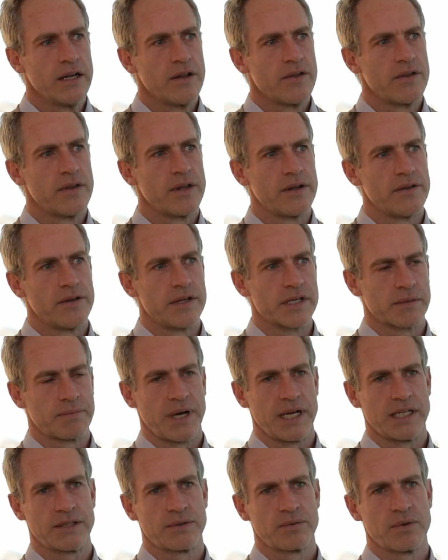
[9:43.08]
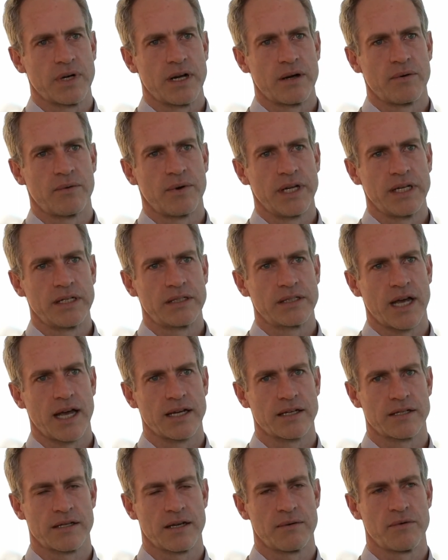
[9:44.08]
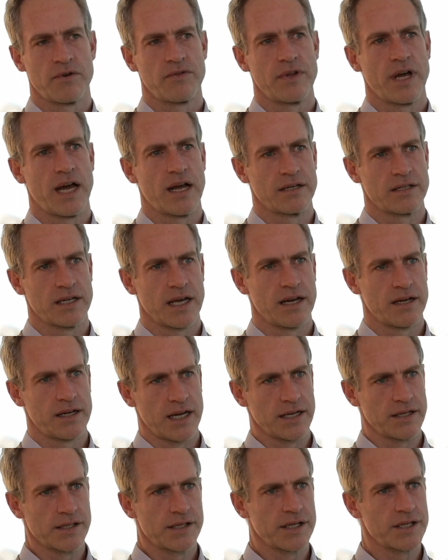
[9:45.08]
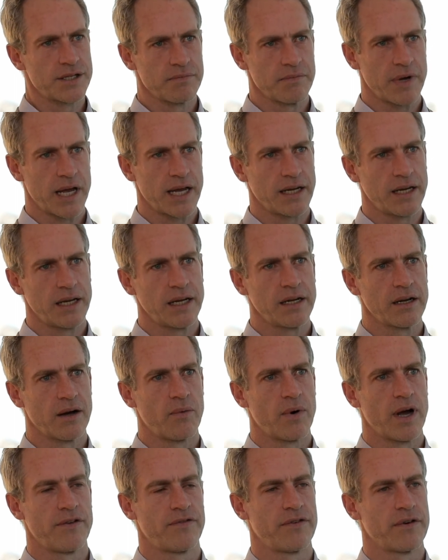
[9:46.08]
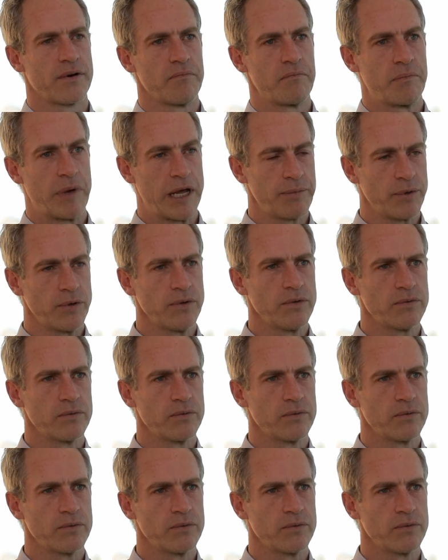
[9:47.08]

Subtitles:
the space where we take some of that day-to-day decision making away from people,